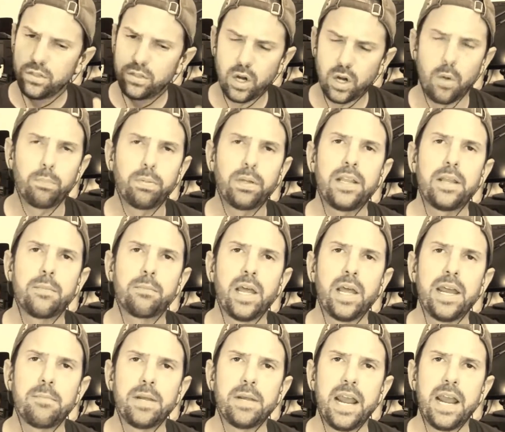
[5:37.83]
Don't play the
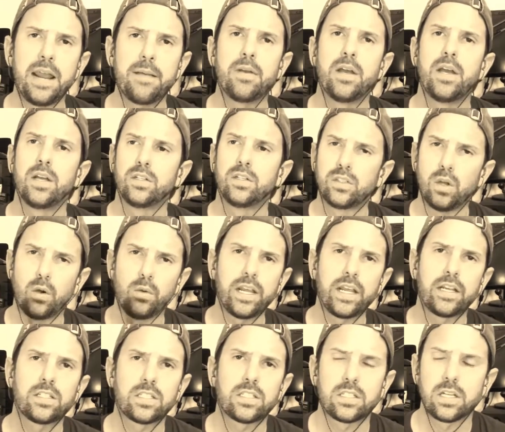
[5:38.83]
blame game. Don't
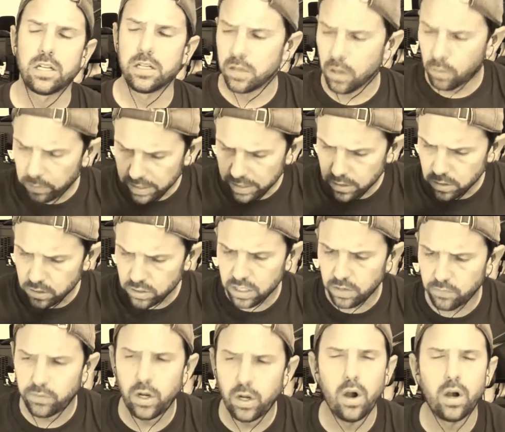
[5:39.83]
get
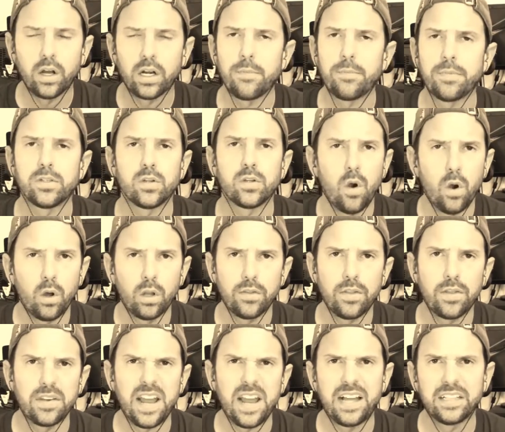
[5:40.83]
yourself caught up into all
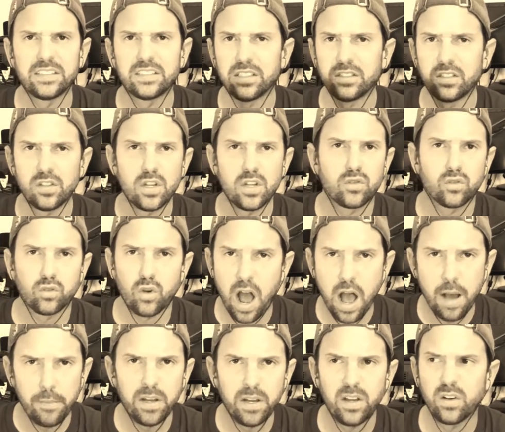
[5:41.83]
of the nonsense and the
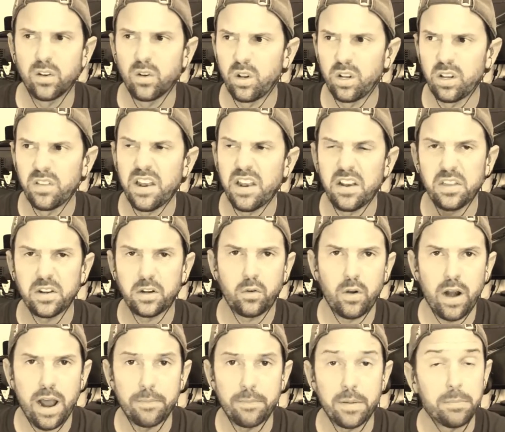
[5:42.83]
drama and all of that other
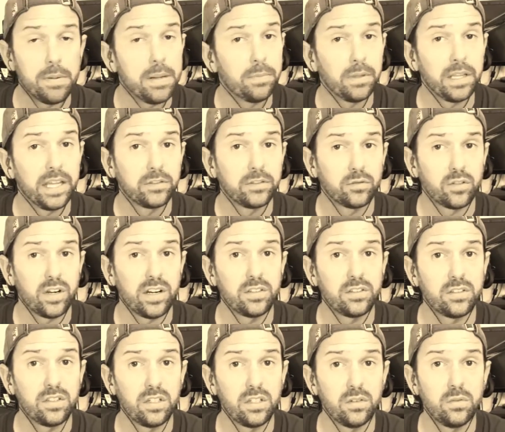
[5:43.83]
crap that people like to try to
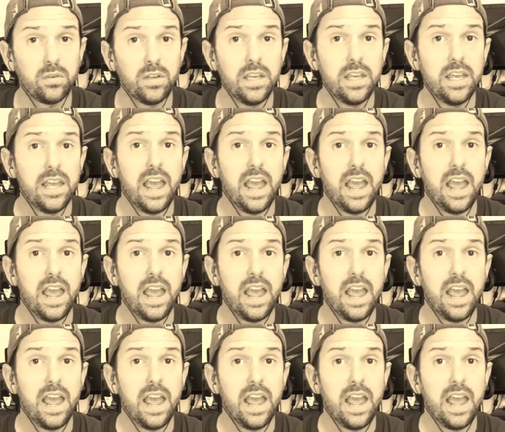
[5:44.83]
do